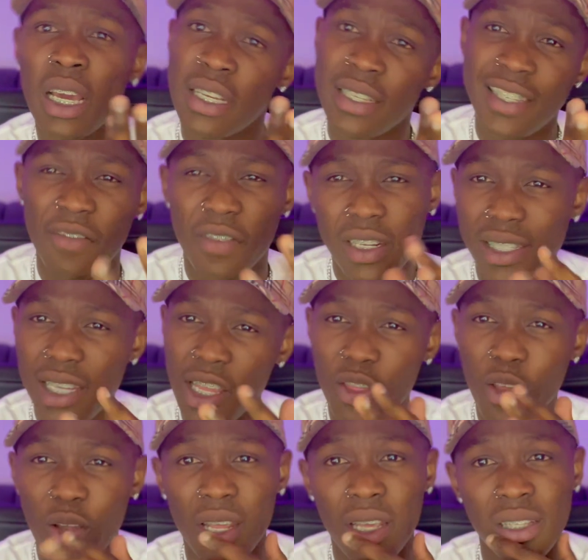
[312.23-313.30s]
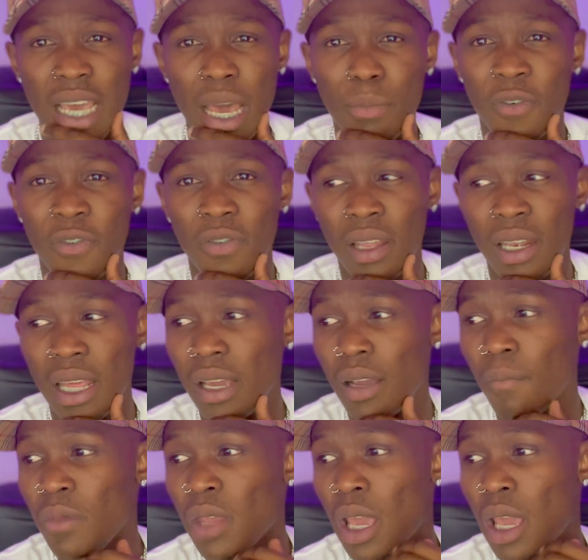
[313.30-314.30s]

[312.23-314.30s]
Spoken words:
70, 30 type of feeling,